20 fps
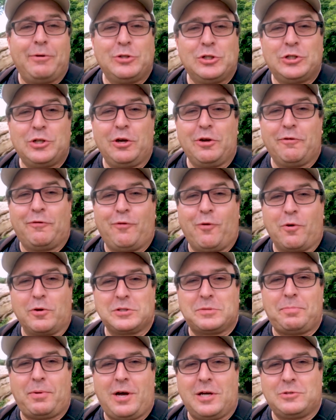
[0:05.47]
I'm going to show you
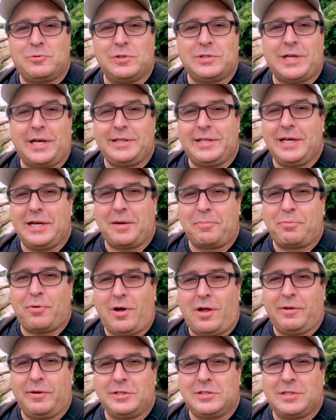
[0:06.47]
four spots, which I think are
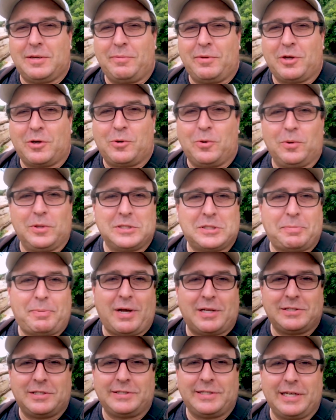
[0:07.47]
probably some of the coolest
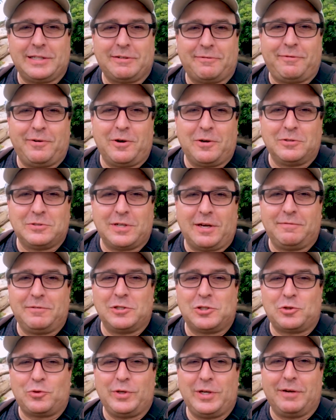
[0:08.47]
spots to take the photos of
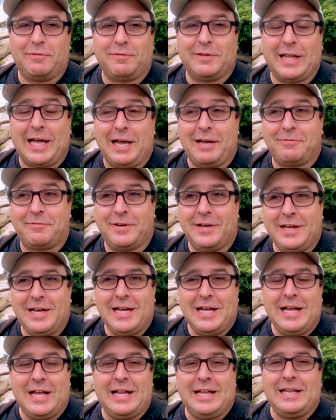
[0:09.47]
the Tree of Life.
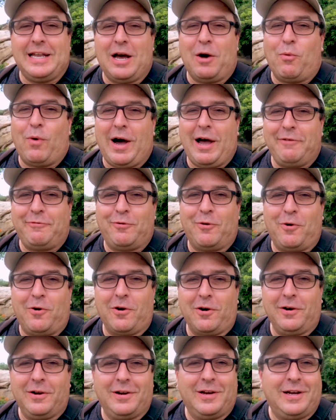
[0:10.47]
Now, why
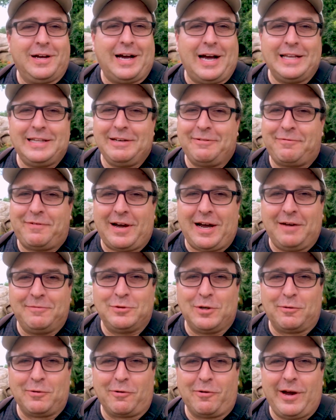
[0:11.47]
four? I think
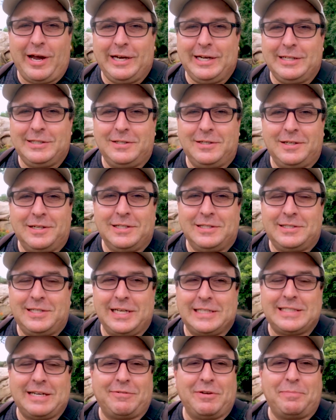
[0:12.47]
five's overrated,
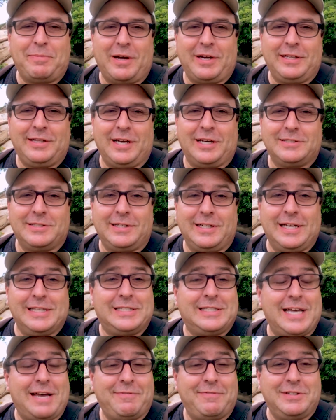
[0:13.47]
six, everybody does it,
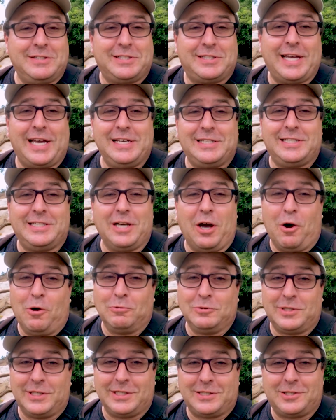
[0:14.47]
and seven, Stacy
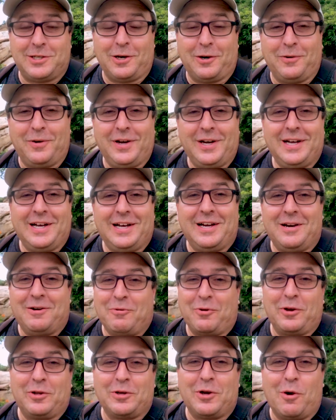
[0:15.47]
owns it. So
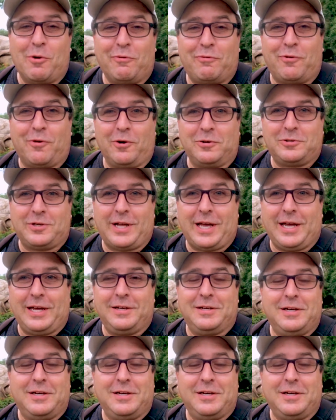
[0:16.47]
we're going to go with four today.